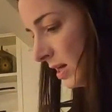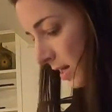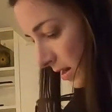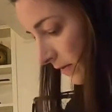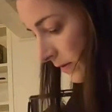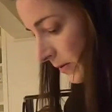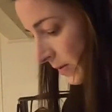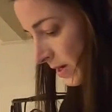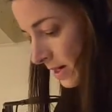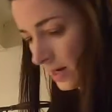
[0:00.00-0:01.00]
If you
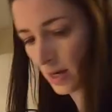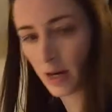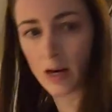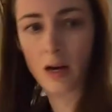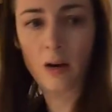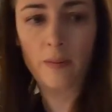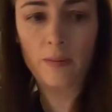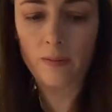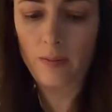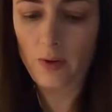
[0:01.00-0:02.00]
want,
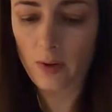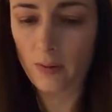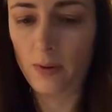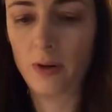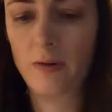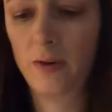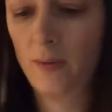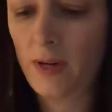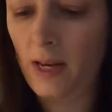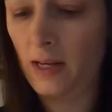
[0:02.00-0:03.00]
you can put a few
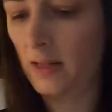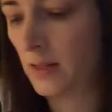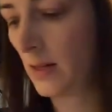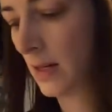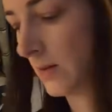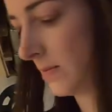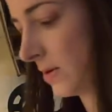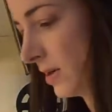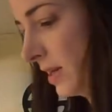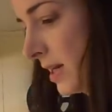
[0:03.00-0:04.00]
pins
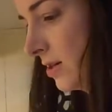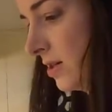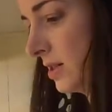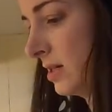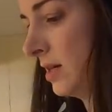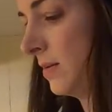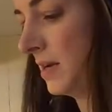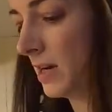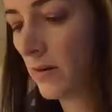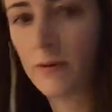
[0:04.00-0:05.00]
on the edges. You need to
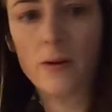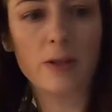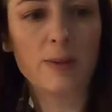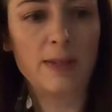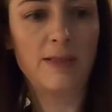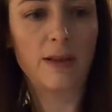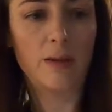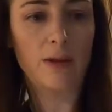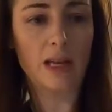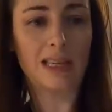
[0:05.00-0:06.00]
be careful, specifically
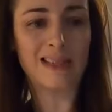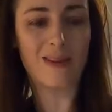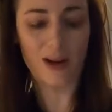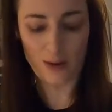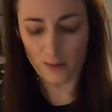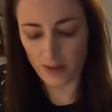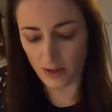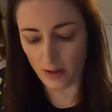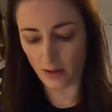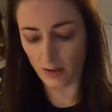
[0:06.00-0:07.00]
with like this vinyl
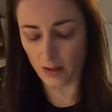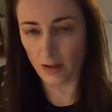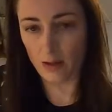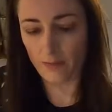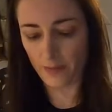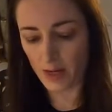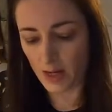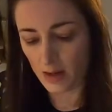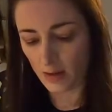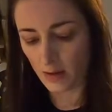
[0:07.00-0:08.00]
material.
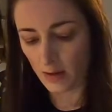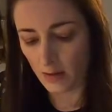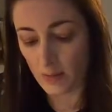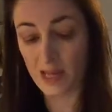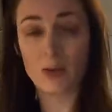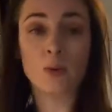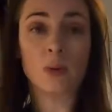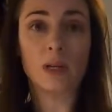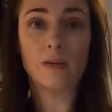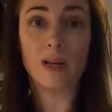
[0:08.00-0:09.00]
Pins will
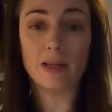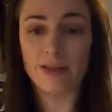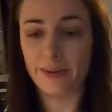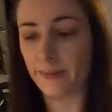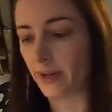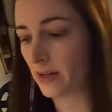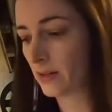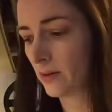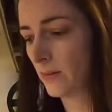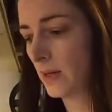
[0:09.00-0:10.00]
leave lasting marks,
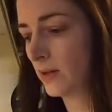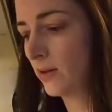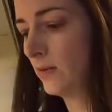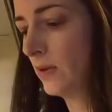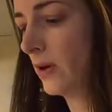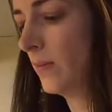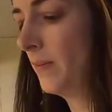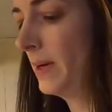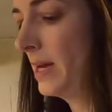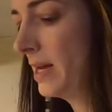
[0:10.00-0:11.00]
so make sure if you are
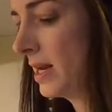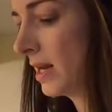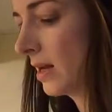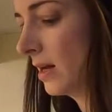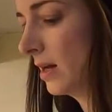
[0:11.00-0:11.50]
pinning